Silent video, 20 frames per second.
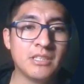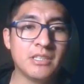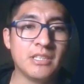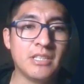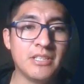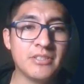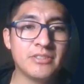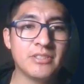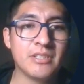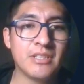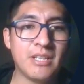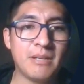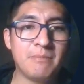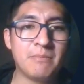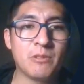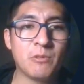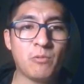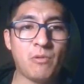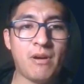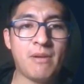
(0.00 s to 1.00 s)
is the
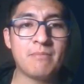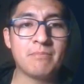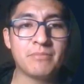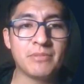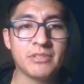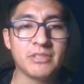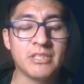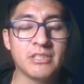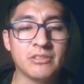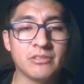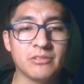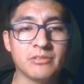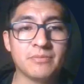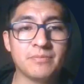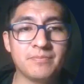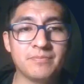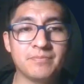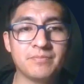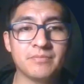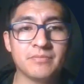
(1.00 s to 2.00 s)
number one predictor.
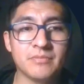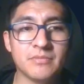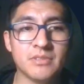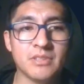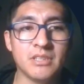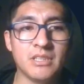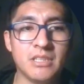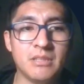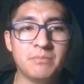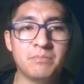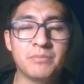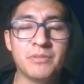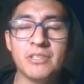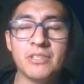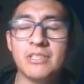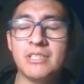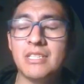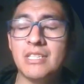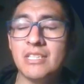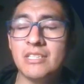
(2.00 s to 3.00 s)
It
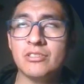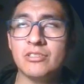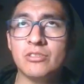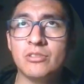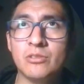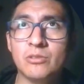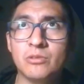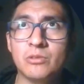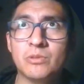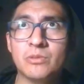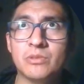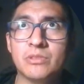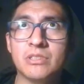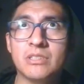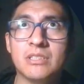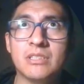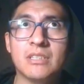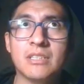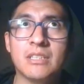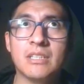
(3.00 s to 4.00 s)
predicts you
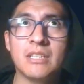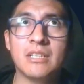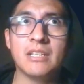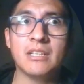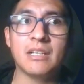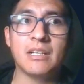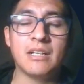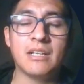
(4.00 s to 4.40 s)
the